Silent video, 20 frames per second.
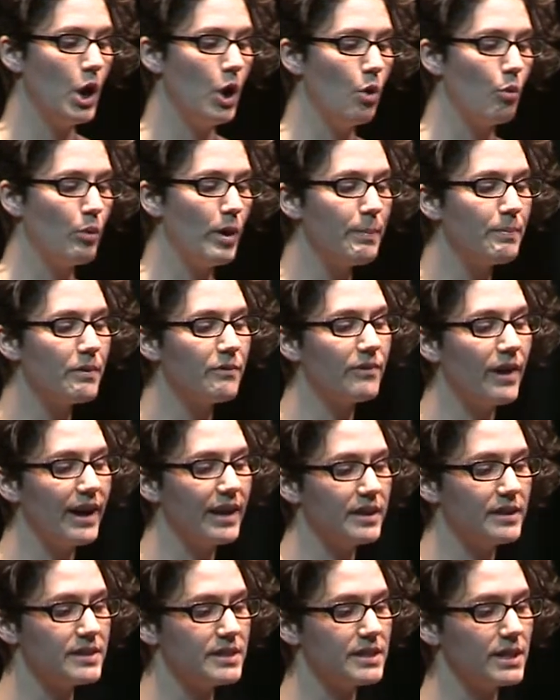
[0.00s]
We provide
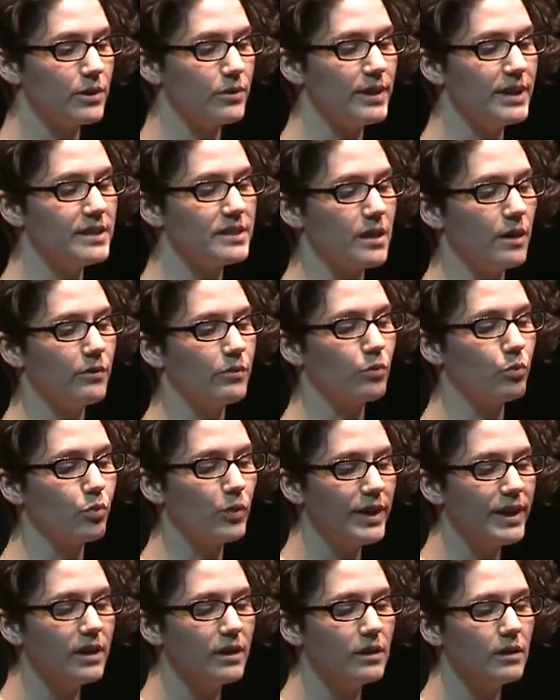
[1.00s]
a series of
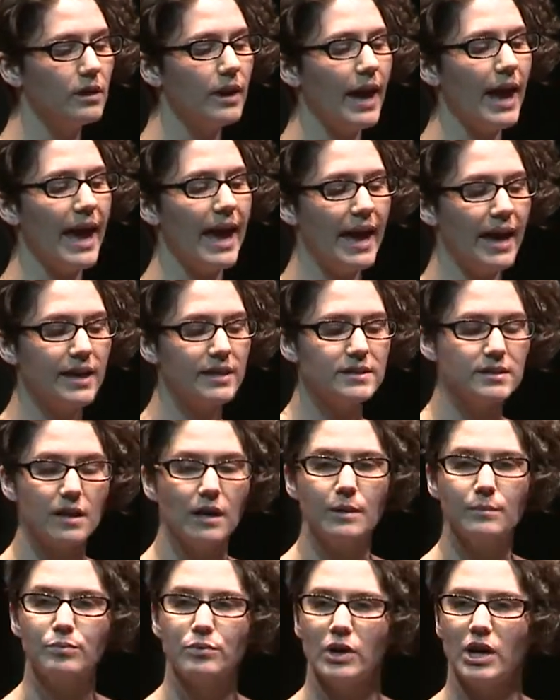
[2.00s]
real,
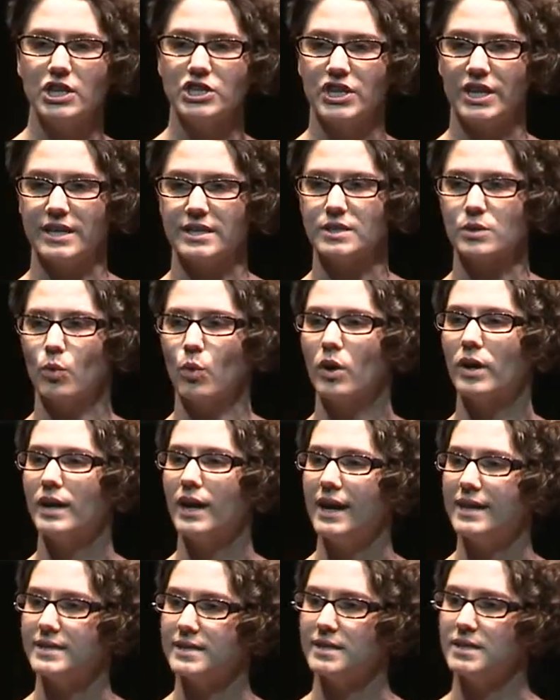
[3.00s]
hands-on projects
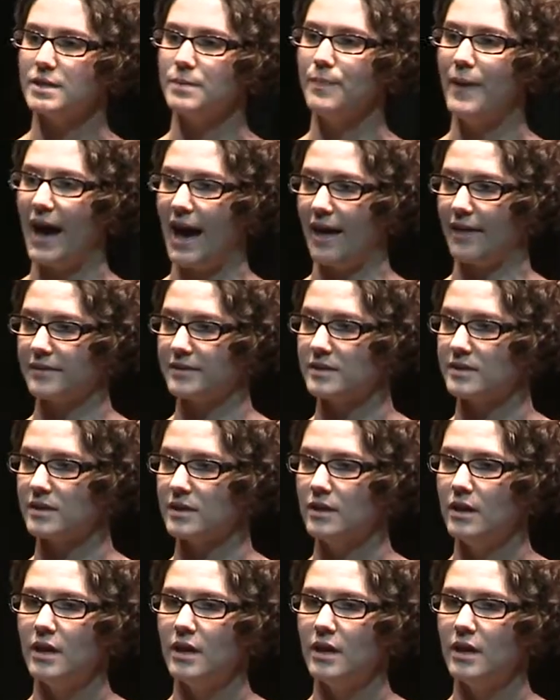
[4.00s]
organized into paths,